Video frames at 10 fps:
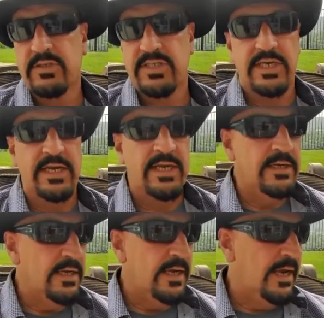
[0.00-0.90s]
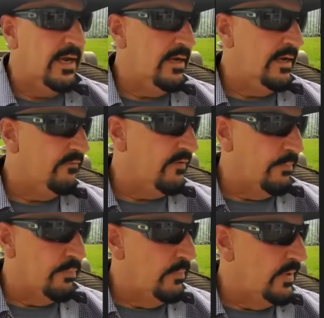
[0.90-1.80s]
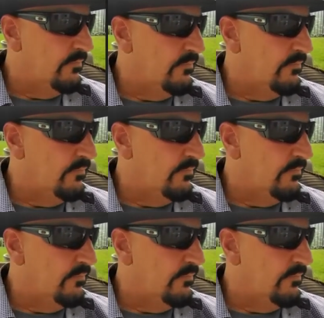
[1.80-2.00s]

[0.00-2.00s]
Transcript: seeing, and if uh, if